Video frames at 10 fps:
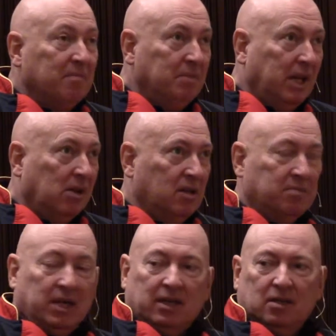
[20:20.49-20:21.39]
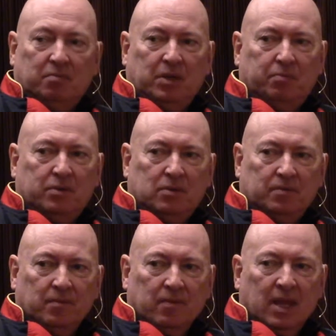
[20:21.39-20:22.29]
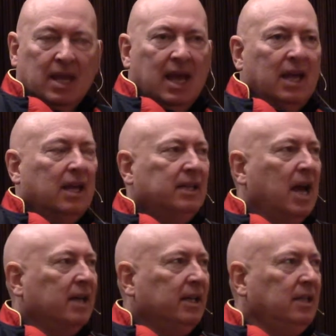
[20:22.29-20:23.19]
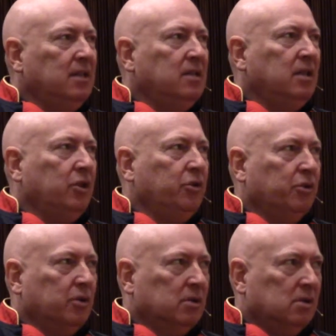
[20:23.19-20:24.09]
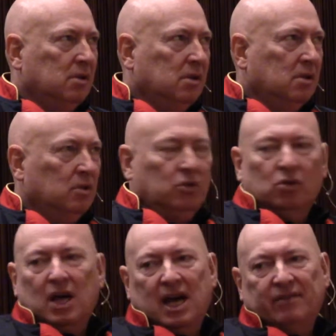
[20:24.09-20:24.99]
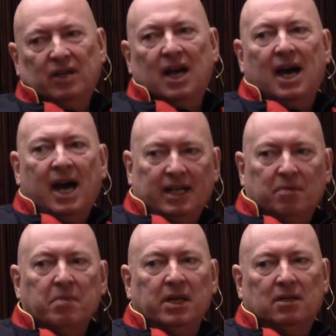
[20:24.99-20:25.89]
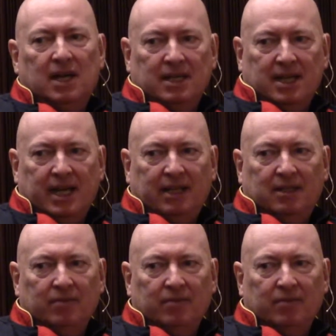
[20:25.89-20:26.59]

million American people that are insecure to have hot meal at night.